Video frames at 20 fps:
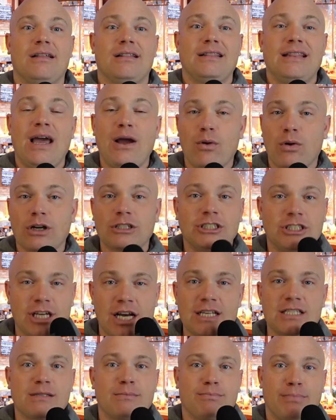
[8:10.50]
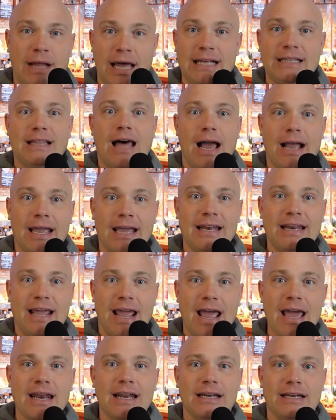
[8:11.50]
they were just played like
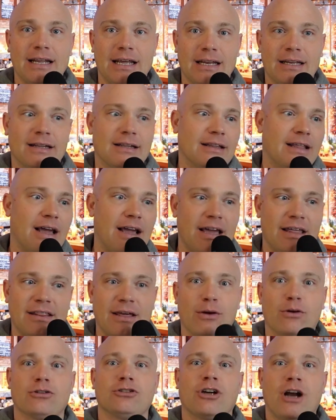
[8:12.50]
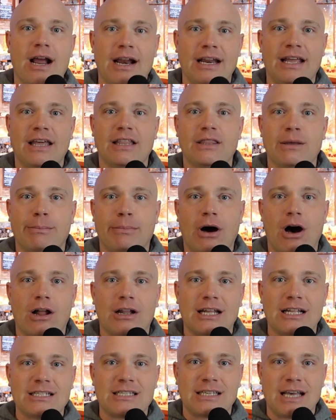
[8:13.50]
Indiana did. They were trying to get the
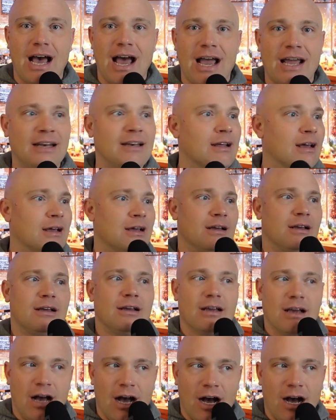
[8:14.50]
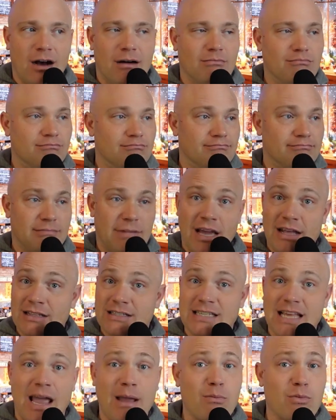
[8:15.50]
ball inside, and
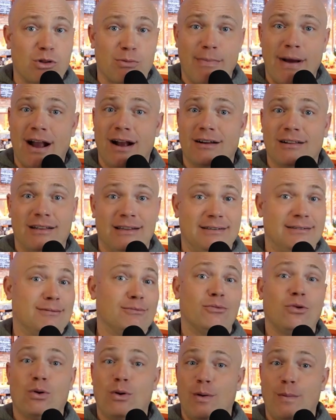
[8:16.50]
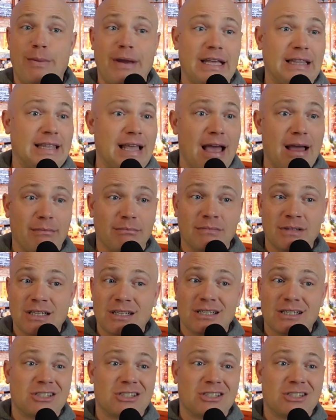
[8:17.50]
same with Maryland when we beat them.